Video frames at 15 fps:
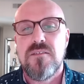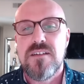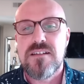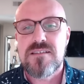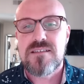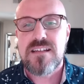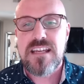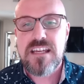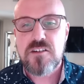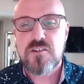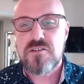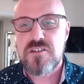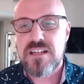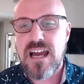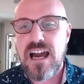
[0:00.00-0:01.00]
this
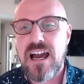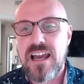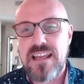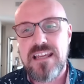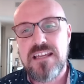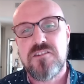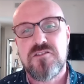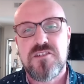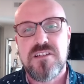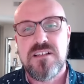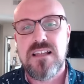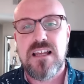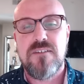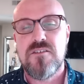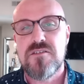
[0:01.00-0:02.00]
high energy
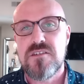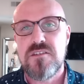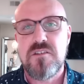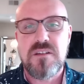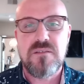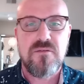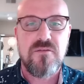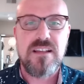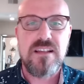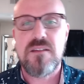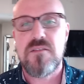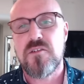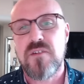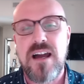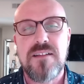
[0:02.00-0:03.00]
levels, and you can feel
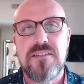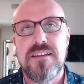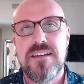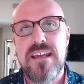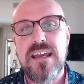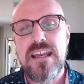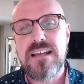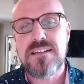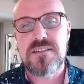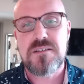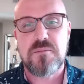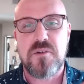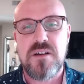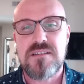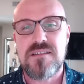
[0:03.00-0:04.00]
it throughout the day. It
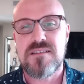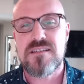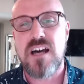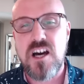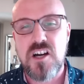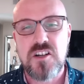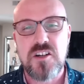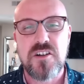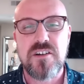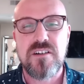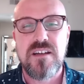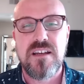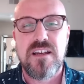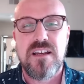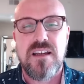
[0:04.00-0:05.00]
suppresses
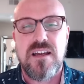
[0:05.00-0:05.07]
hunger.